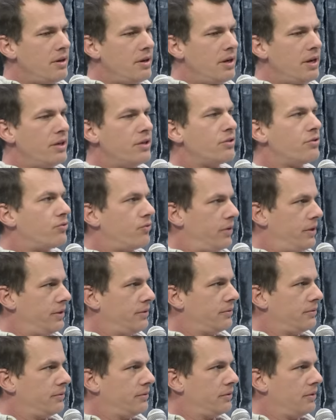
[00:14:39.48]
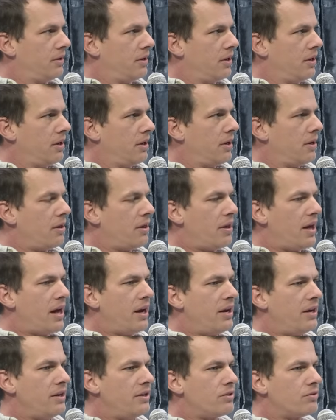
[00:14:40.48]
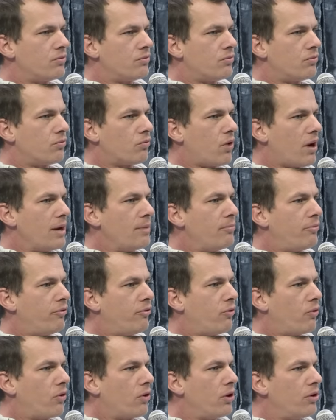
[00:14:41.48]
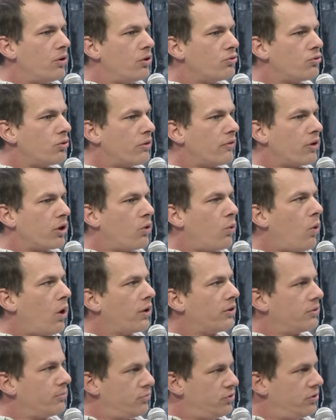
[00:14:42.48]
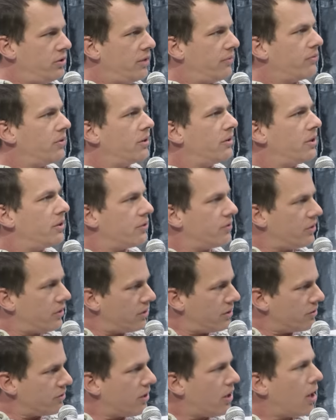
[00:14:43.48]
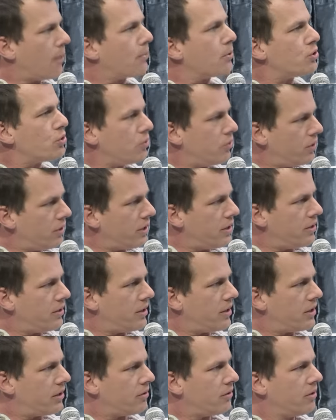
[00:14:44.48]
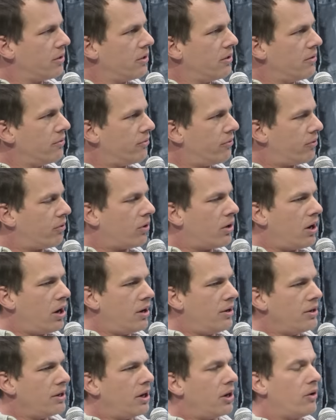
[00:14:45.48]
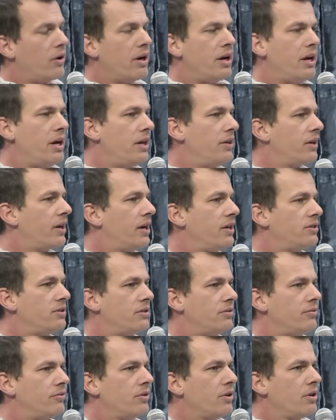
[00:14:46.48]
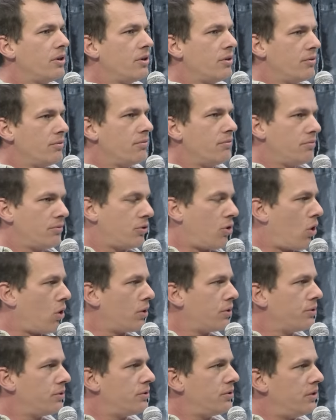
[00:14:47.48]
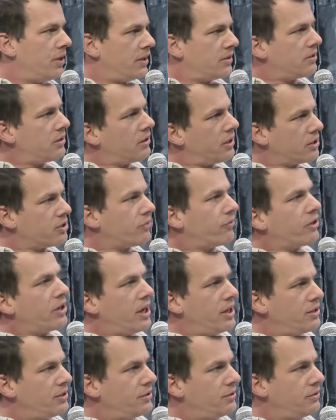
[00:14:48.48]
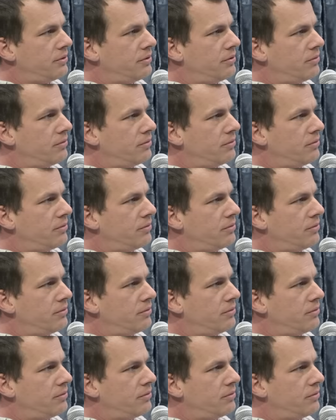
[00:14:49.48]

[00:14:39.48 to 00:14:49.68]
industry that is ripe for sort of a quantum shift. That there's a, there's an opportunity there for, you know, in the case of cars, it's electrification,